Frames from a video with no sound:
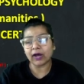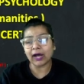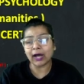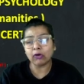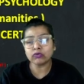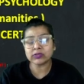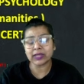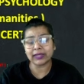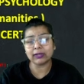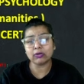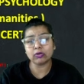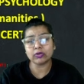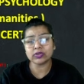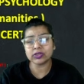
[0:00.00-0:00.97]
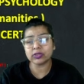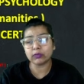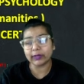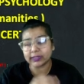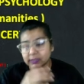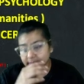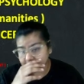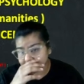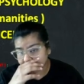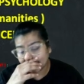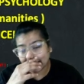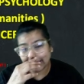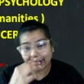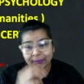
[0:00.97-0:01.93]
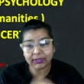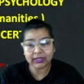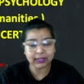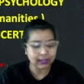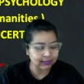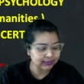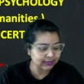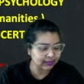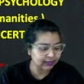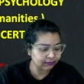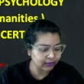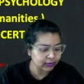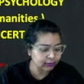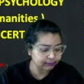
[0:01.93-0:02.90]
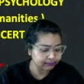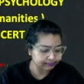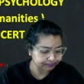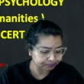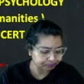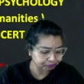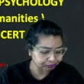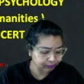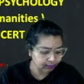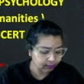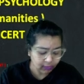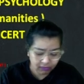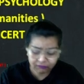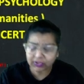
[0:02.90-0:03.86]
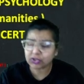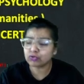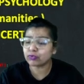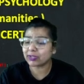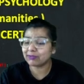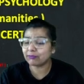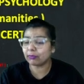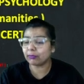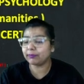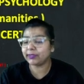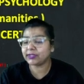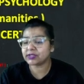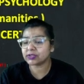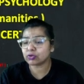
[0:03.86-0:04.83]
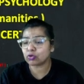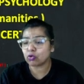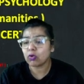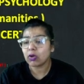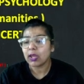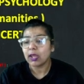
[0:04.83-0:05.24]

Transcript: how psychology questions can come in class 11th, which you can probably just go